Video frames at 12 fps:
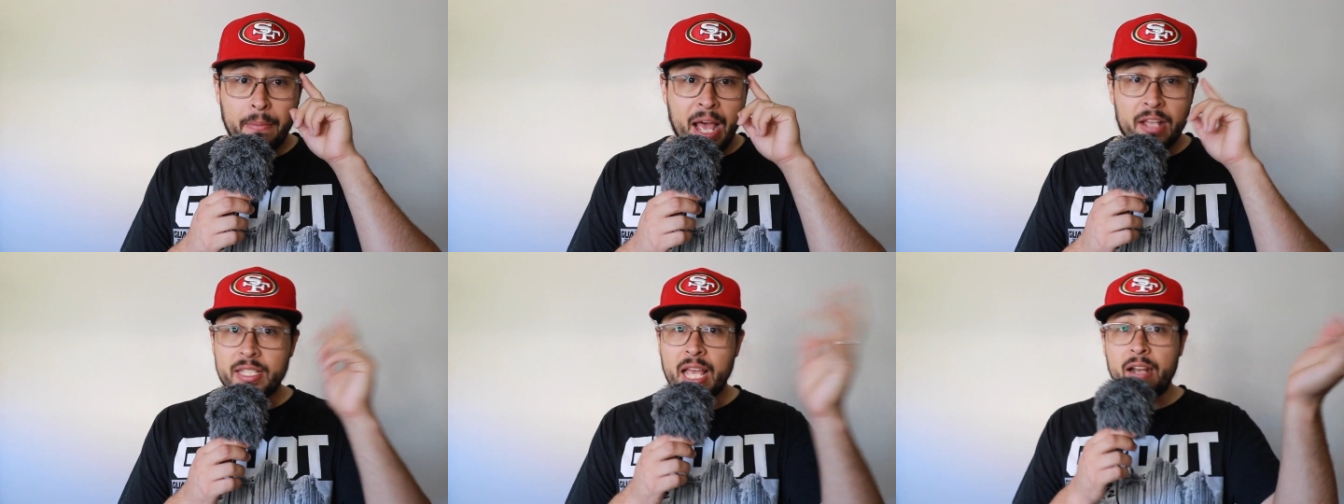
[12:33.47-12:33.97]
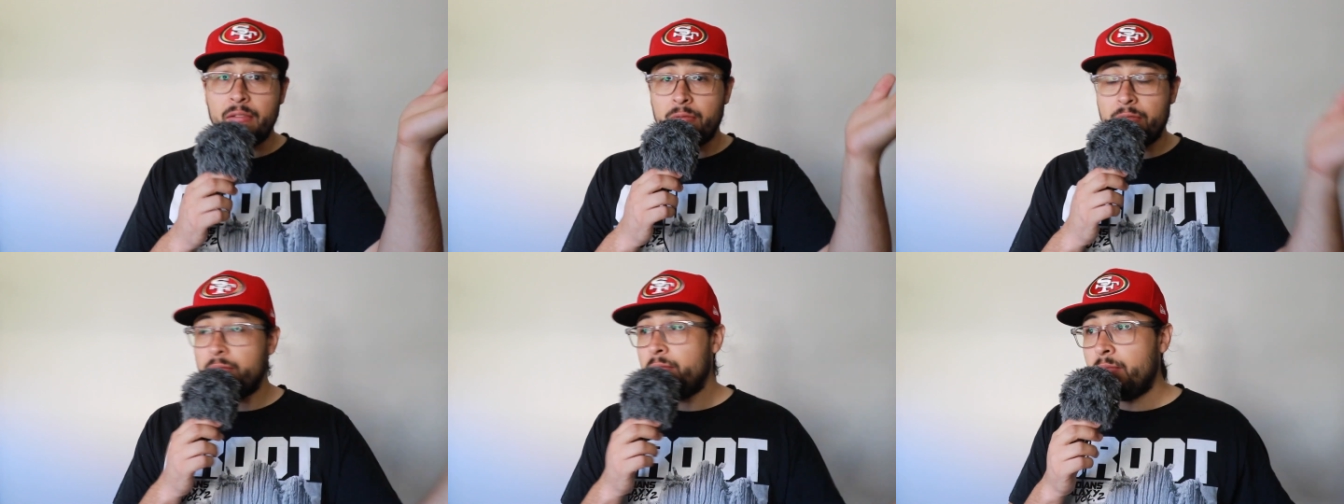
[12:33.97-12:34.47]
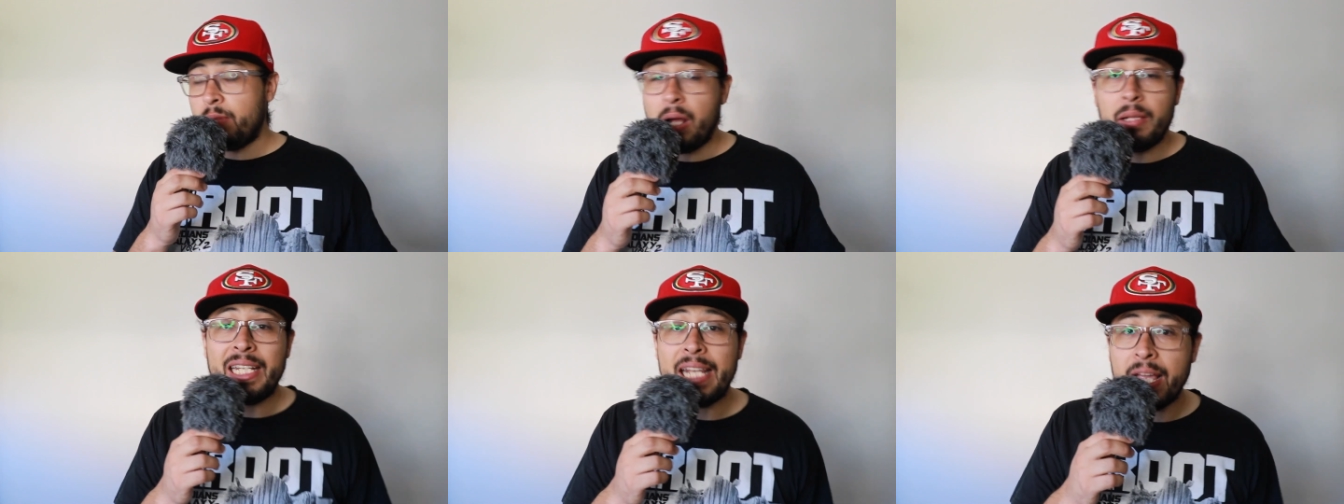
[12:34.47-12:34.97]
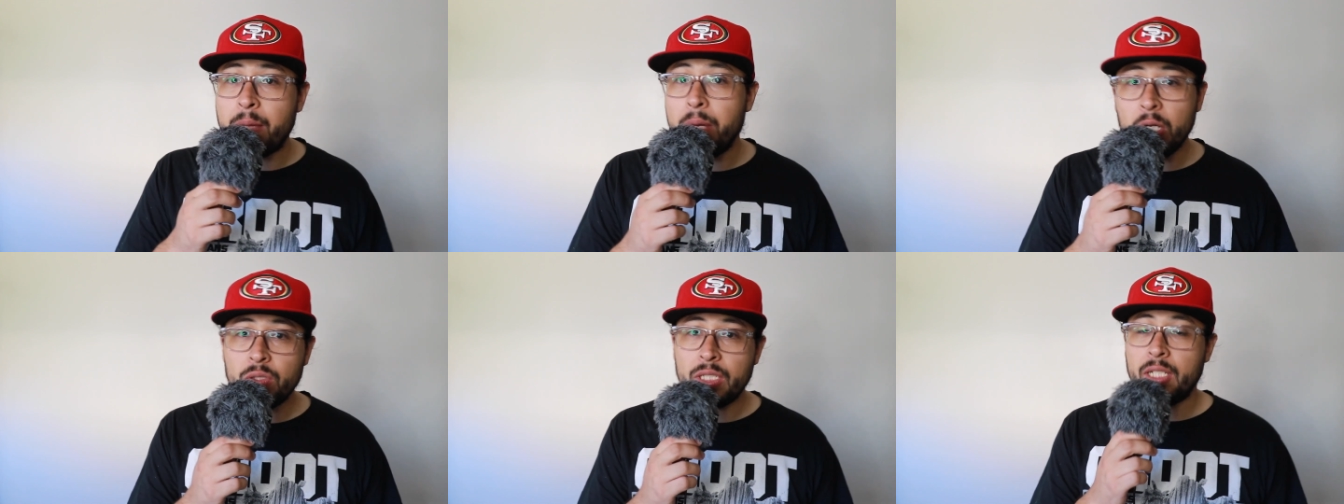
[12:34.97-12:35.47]
Outside of probably Nick
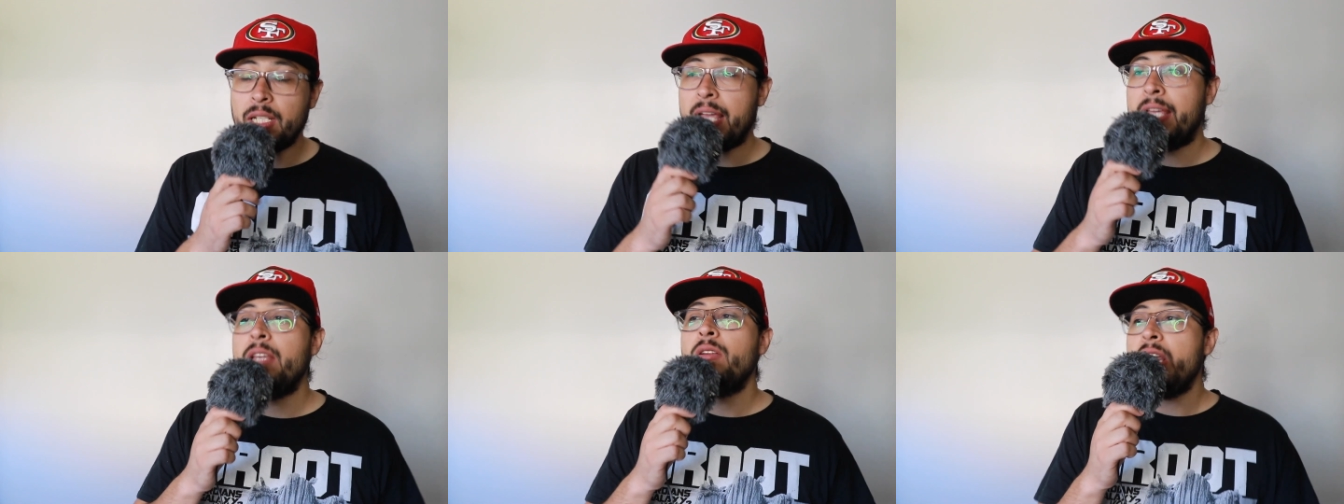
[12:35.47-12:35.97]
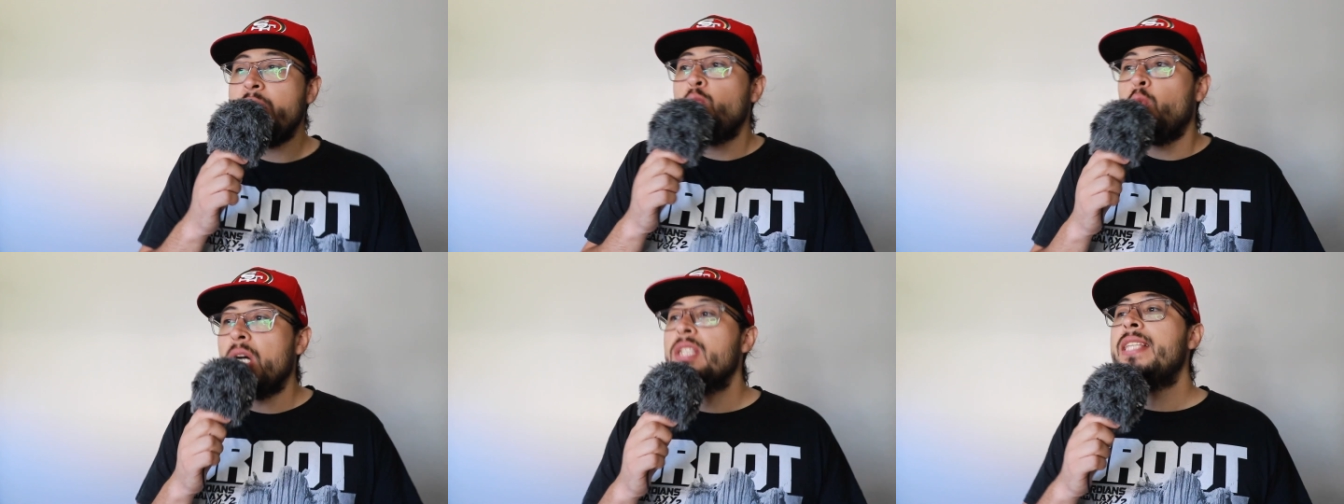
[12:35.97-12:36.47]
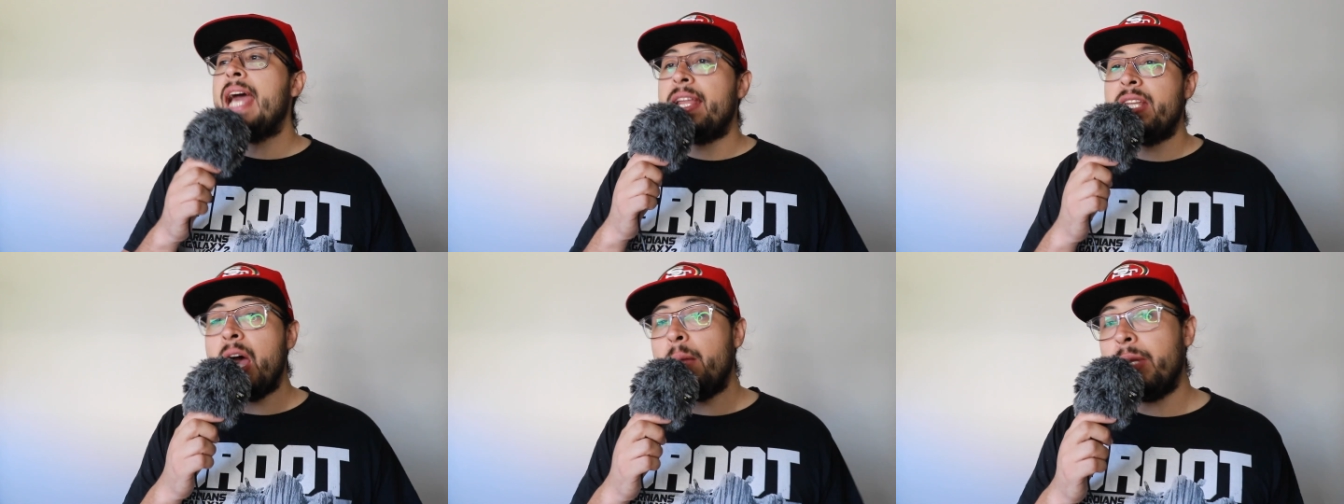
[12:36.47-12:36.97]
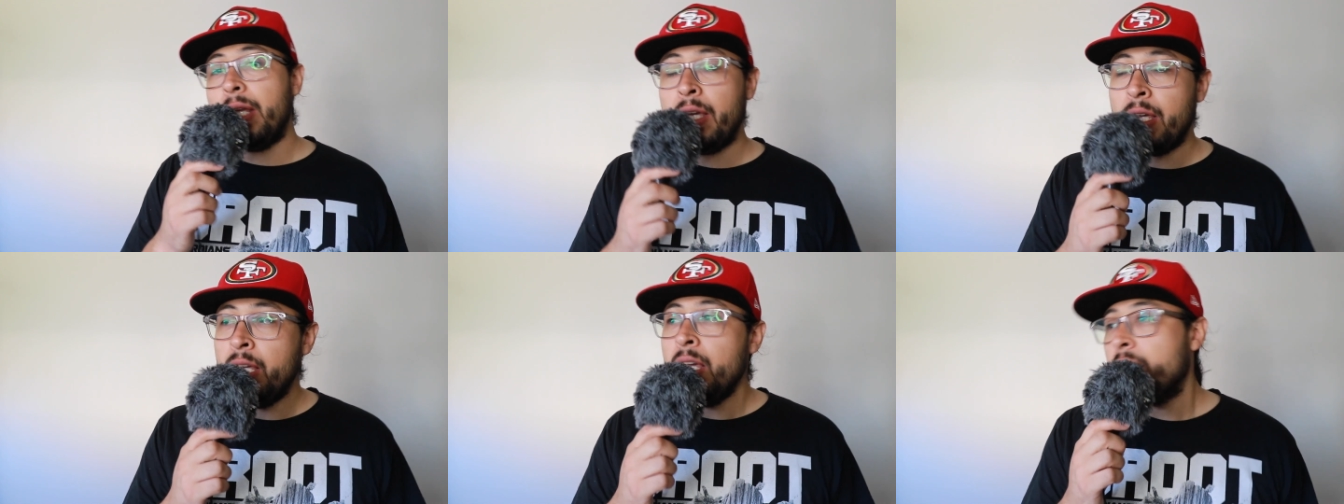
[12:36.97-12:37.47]
Bosa. Like he was that dominant.
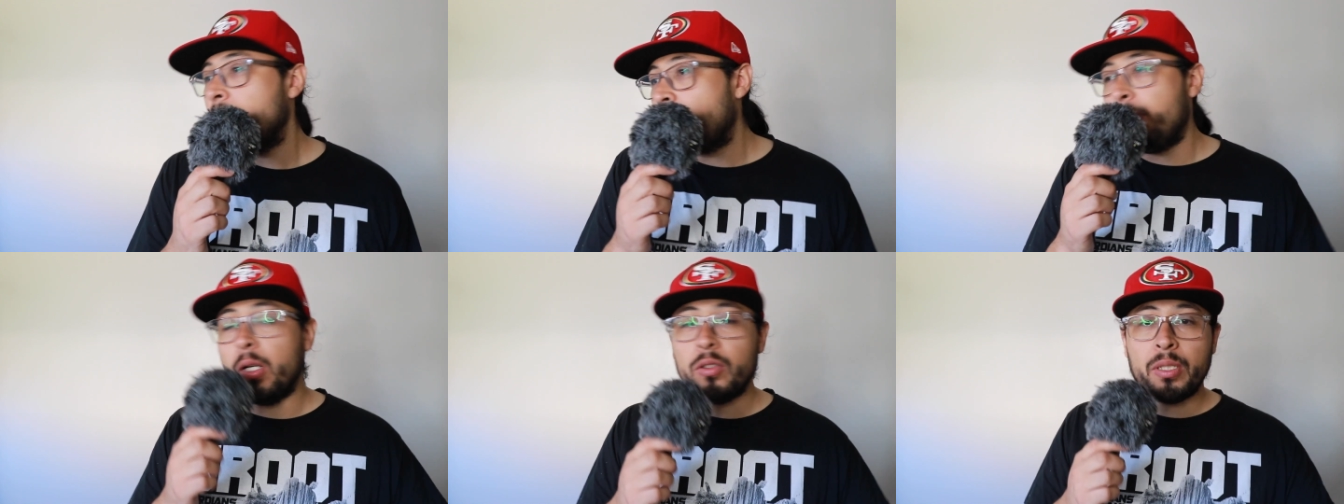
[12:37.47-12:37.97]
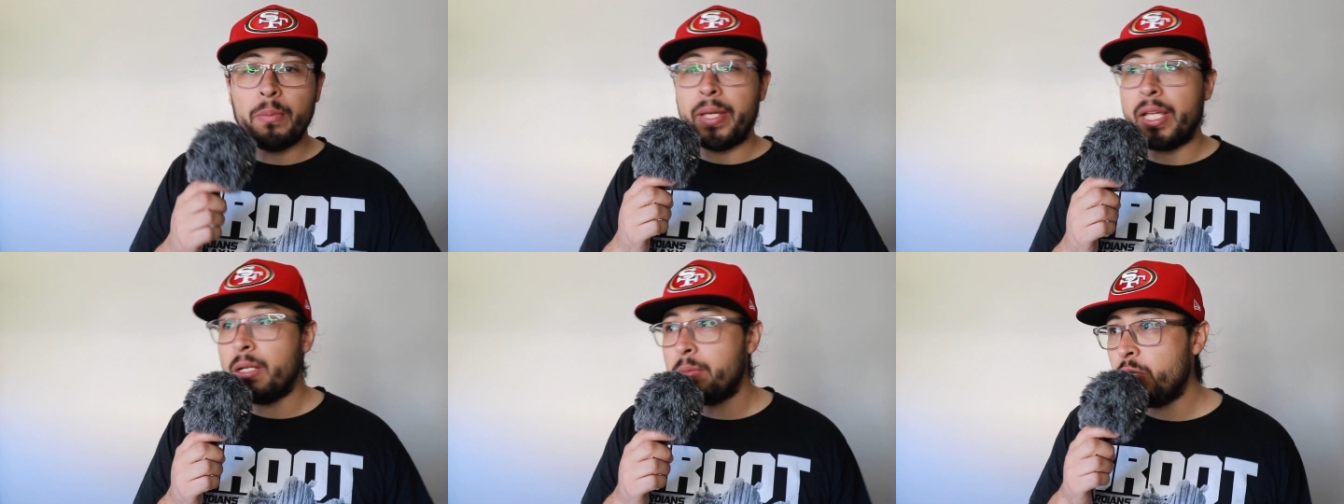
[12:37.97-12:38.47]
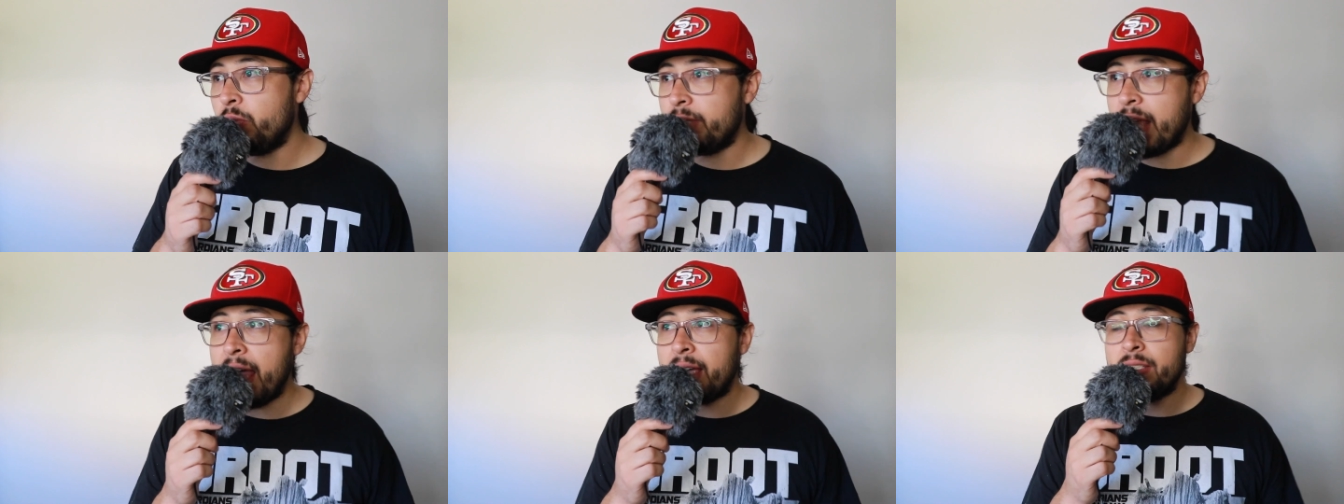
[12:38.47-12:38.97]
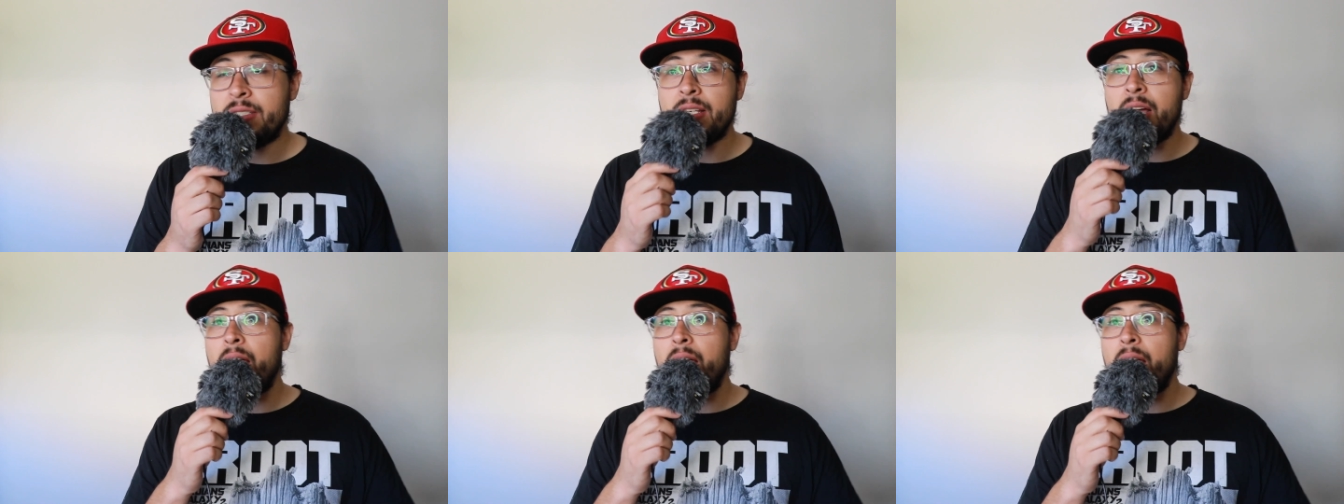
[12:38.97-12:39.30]
Nick Bosa picking up two sacks.